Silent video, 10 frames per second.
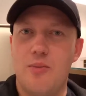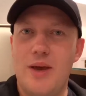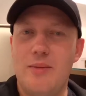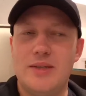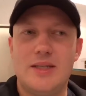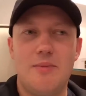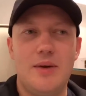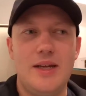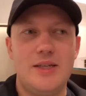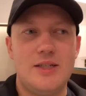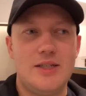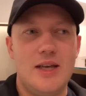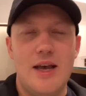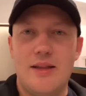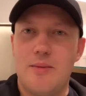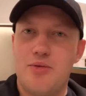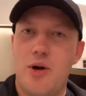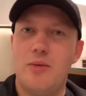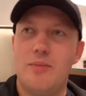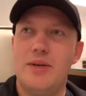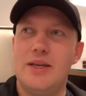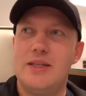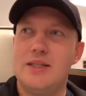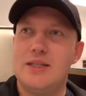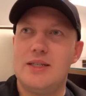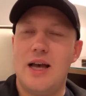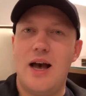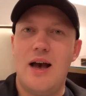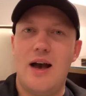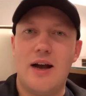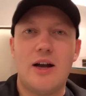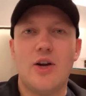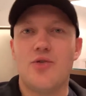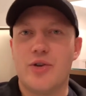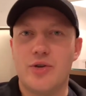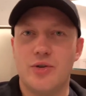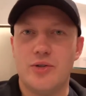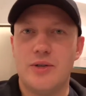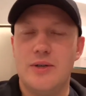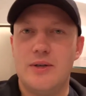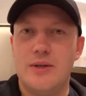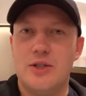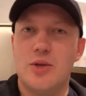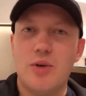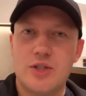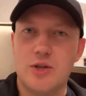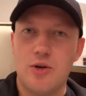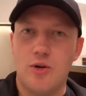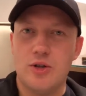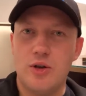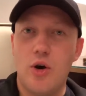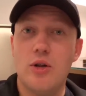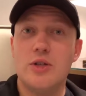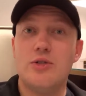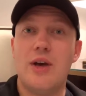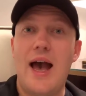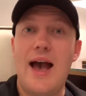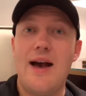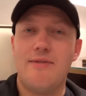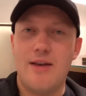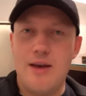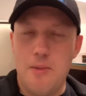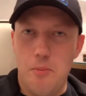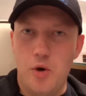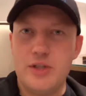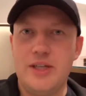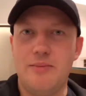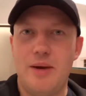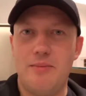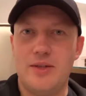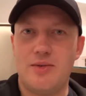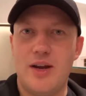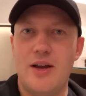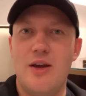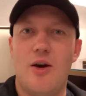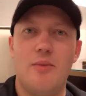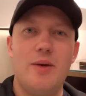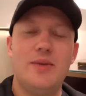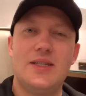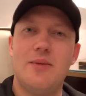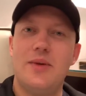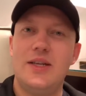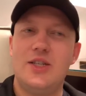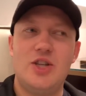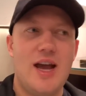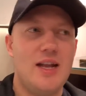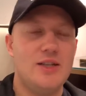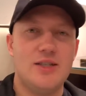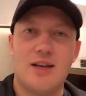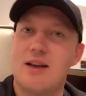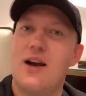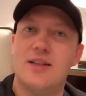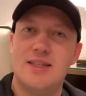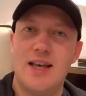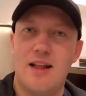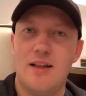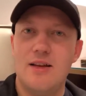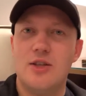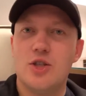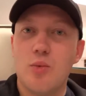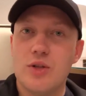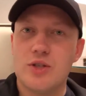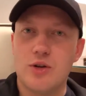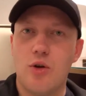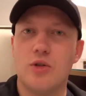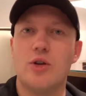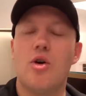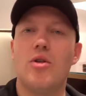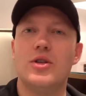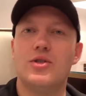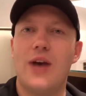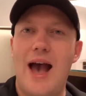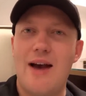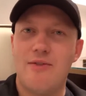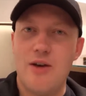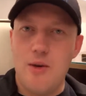maybe somebody's, the problem is I can't recruit. So what's the goal? The goal is to have more team members, right? Or maybe somebody's challenge is I can't sell. So what's the goal? The goal is to have